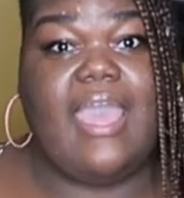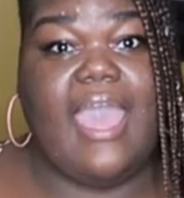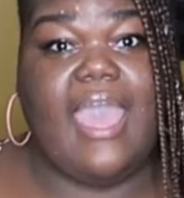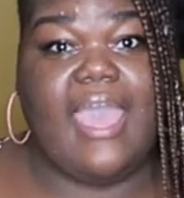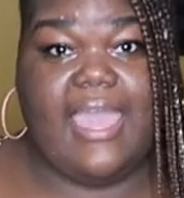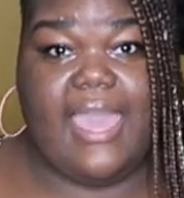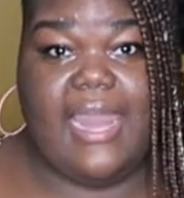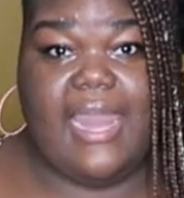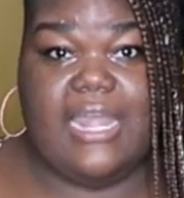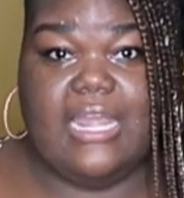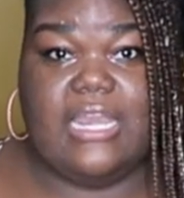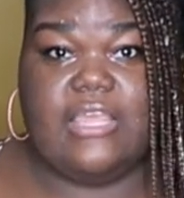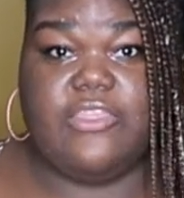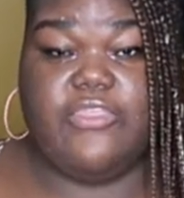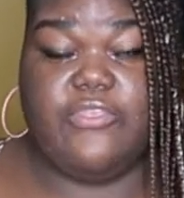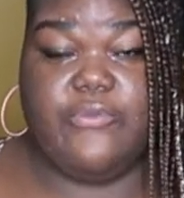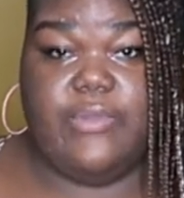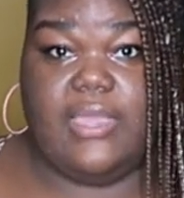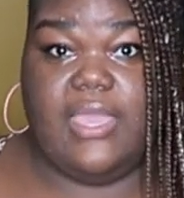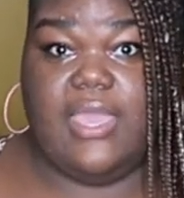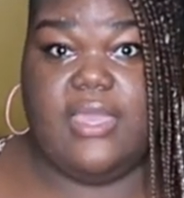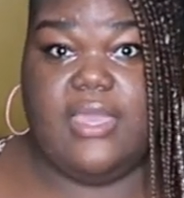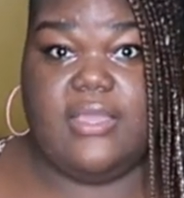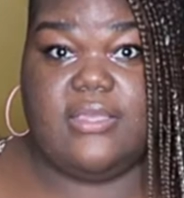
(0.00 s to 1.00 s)
I got in a
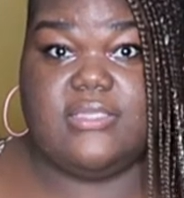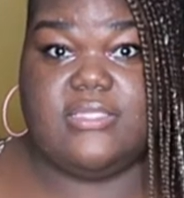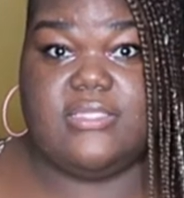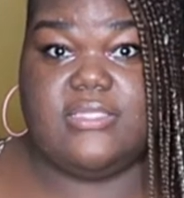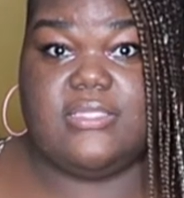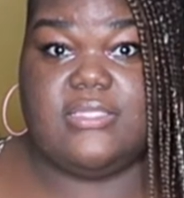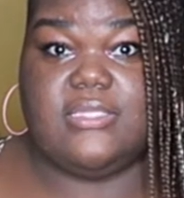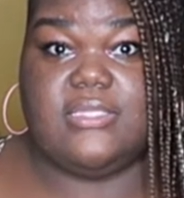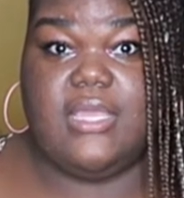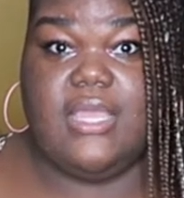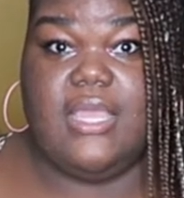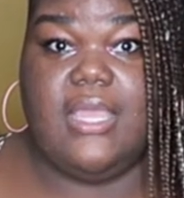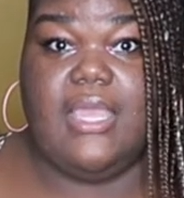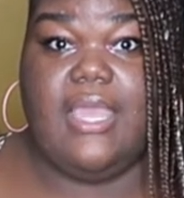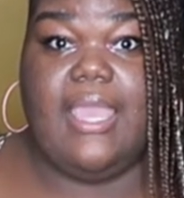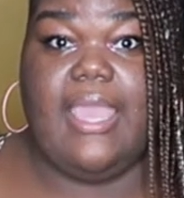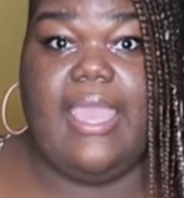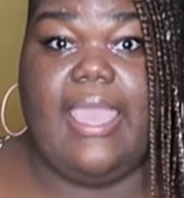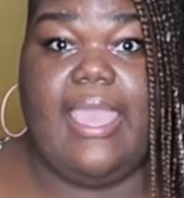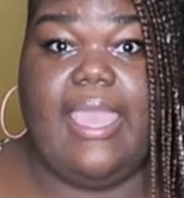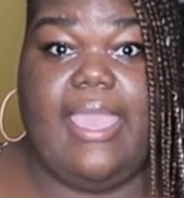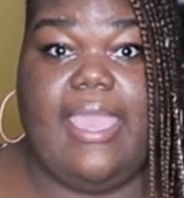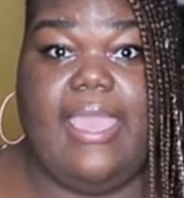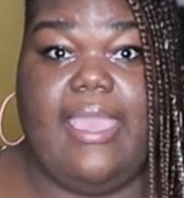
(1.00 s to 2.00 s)
3X
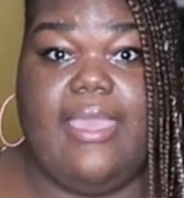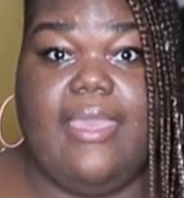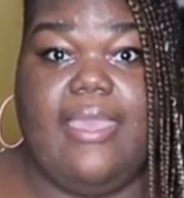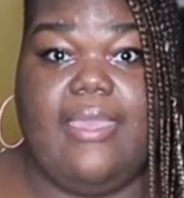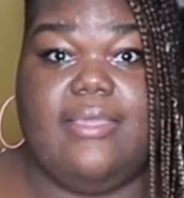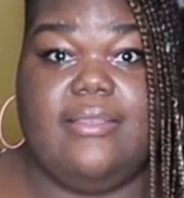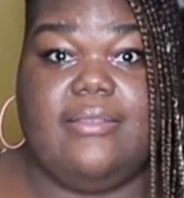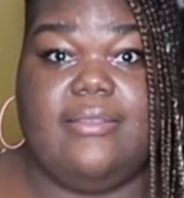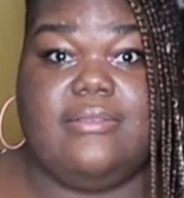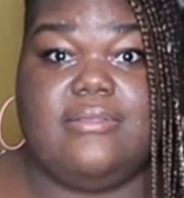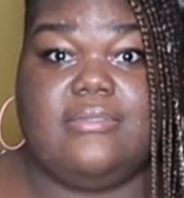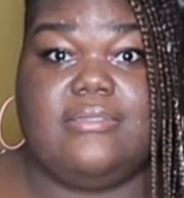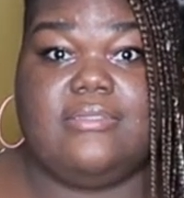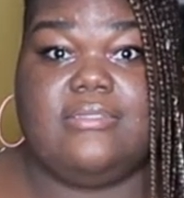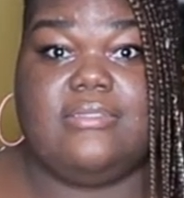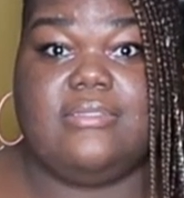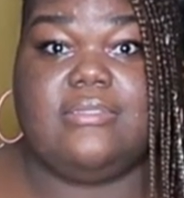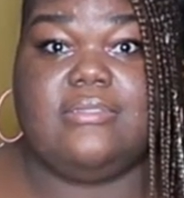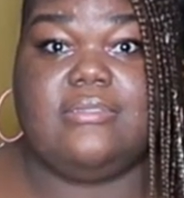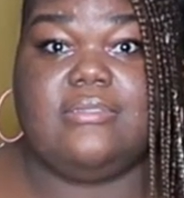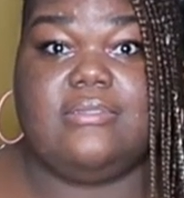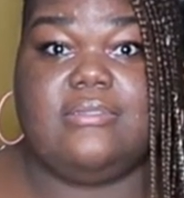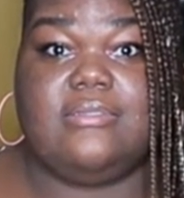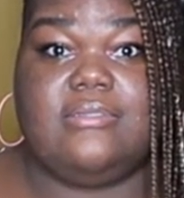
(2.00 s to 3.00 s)
and
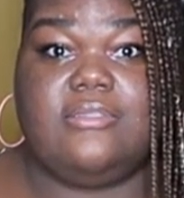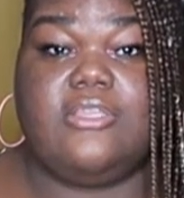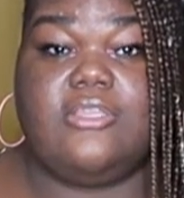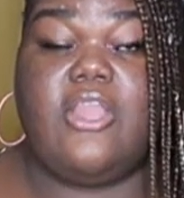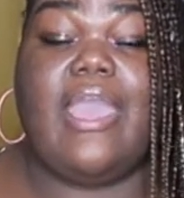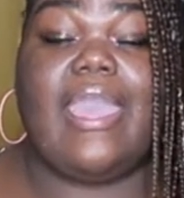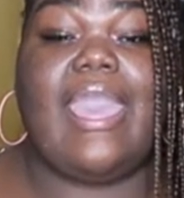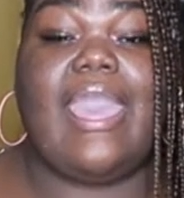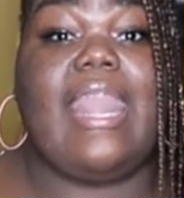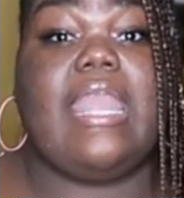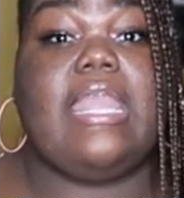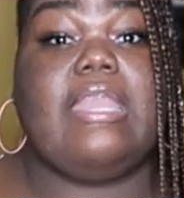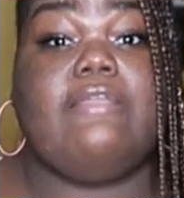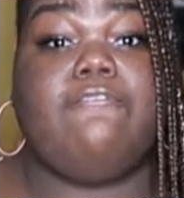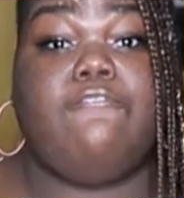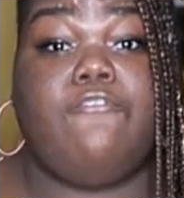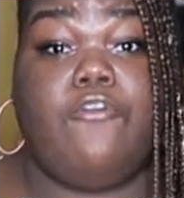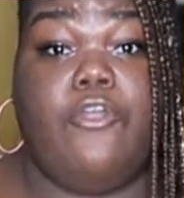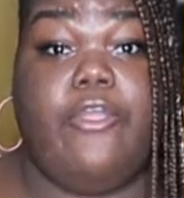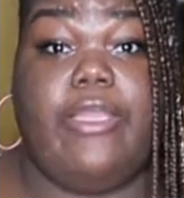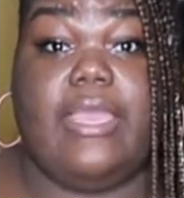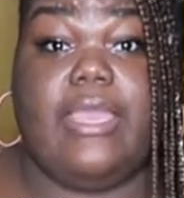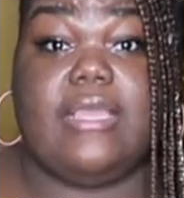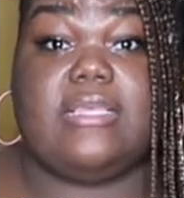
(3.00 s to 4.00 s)
no, I got in a
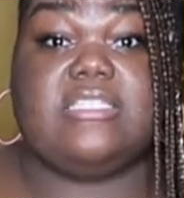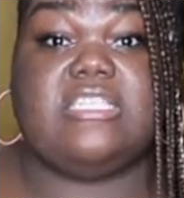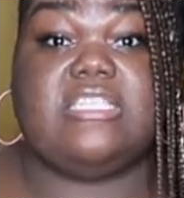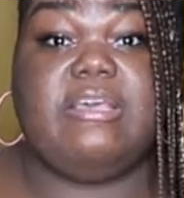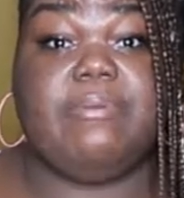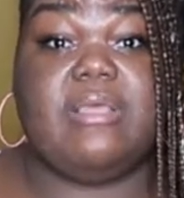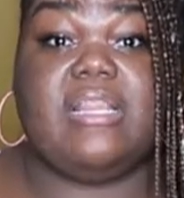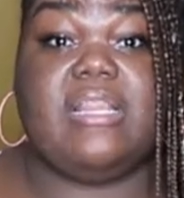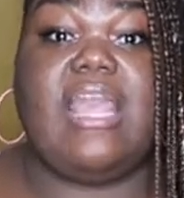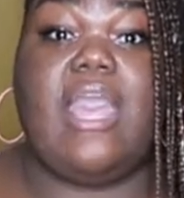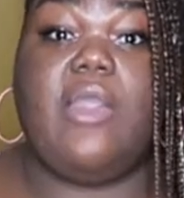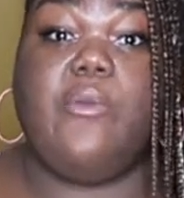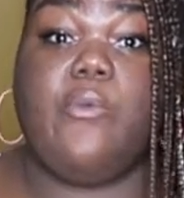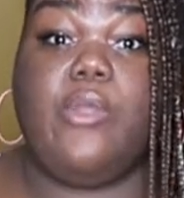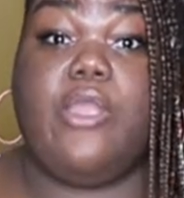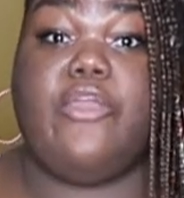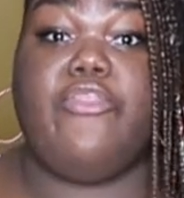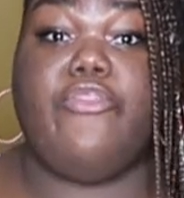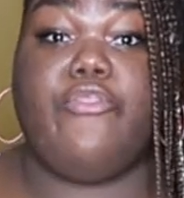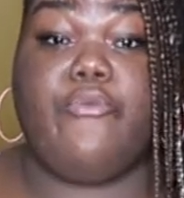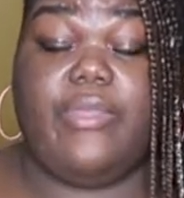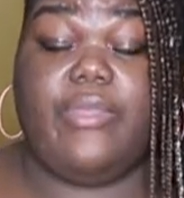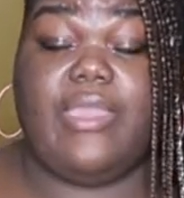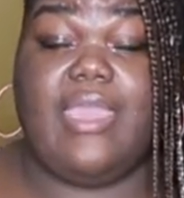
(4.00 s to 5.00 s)
4X. Typically I
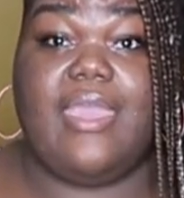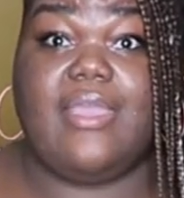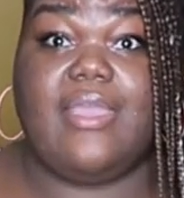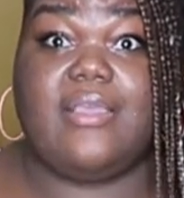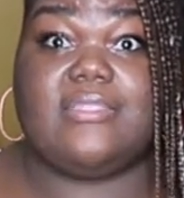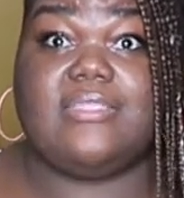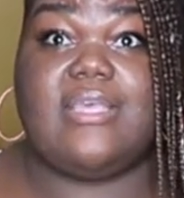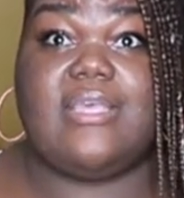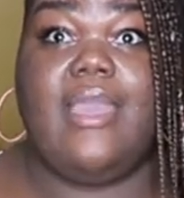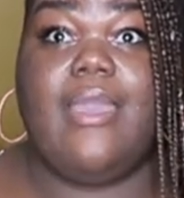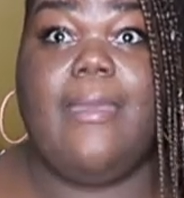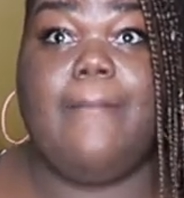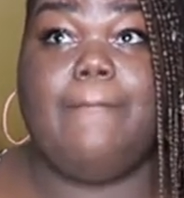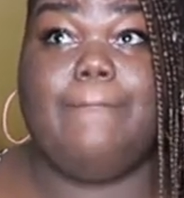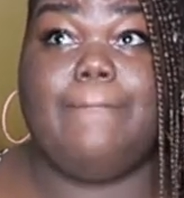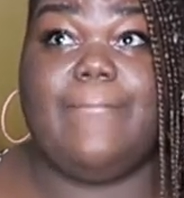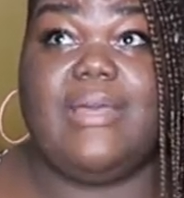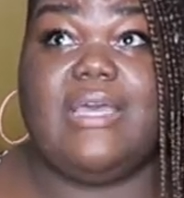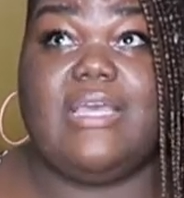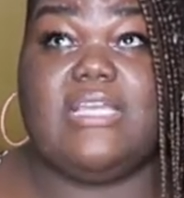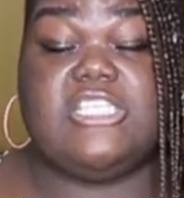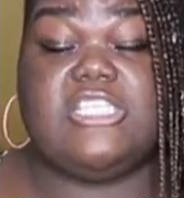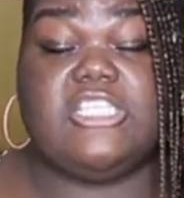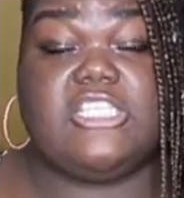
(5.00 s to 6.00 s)
wear a 3X, but